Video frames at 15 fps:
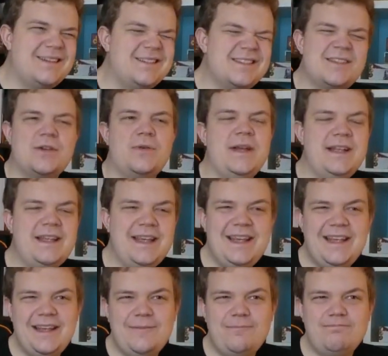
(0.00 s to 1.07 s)
So it
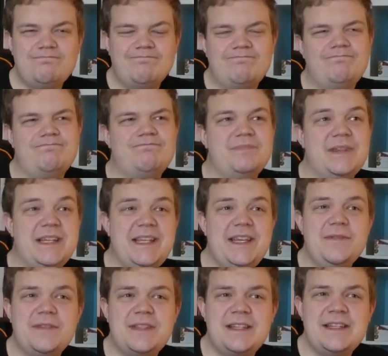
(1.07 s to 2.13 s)

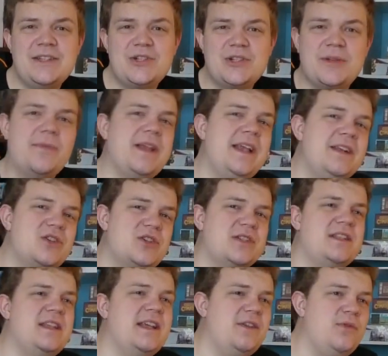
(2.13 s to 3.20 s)
gives something
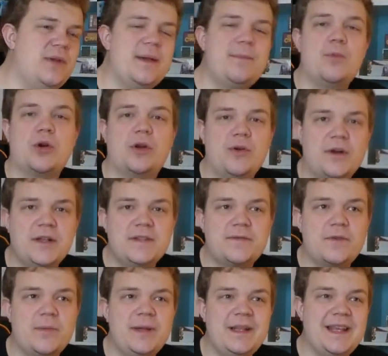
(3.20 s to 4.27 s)
interesting, and you get more coins
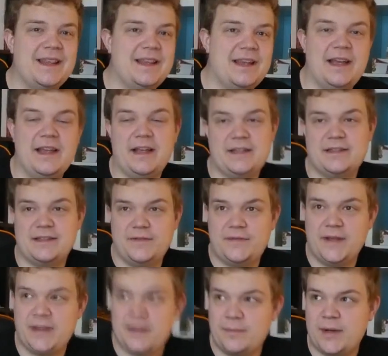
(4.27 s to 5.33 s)
from it, and I actually
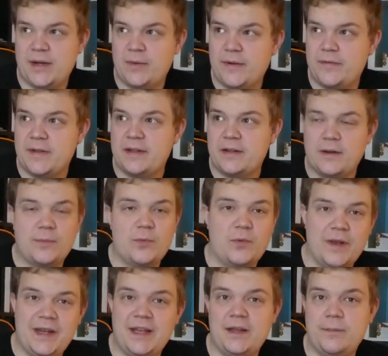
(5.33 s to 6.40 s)
think my wife ended up
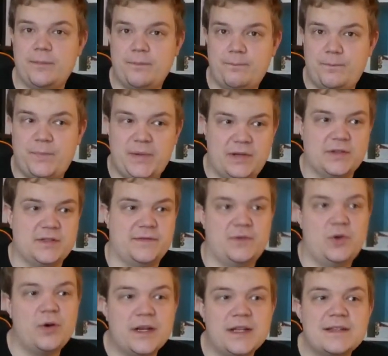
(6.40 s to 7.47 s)
winning because of
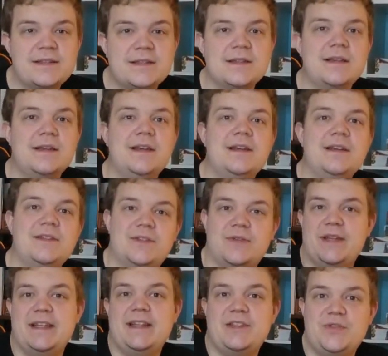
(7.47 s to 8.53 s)
coins. So
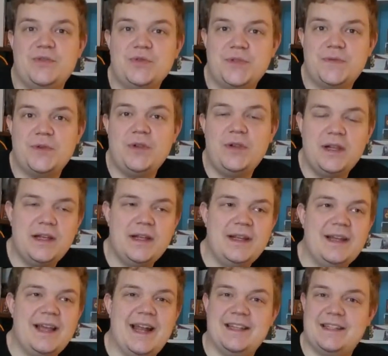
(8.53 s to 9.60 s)
it is useful,
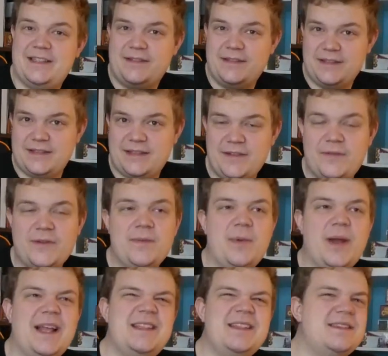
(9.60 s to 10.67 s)
and it's different,
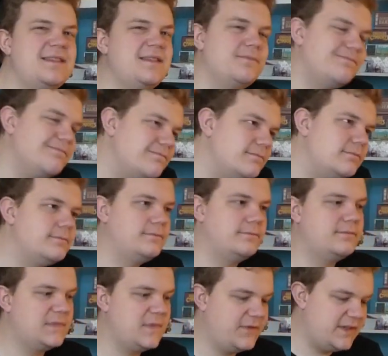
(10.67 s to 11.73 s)
but
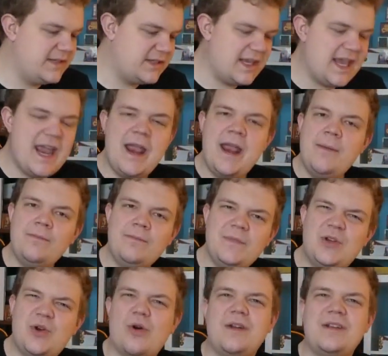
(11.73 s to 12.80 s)
for this game,
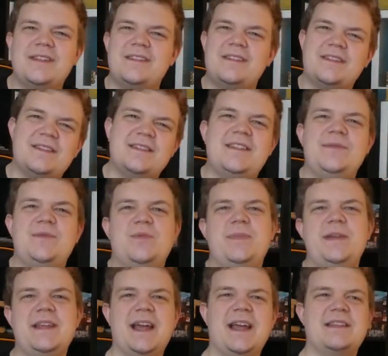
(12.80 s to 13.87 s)
coins doesn't seem to
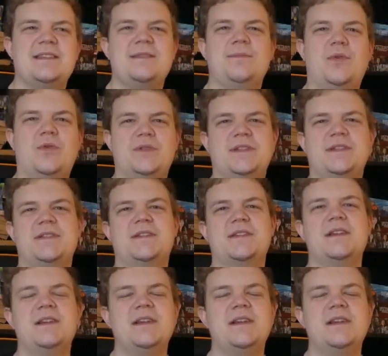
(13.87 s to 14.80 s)
be as important.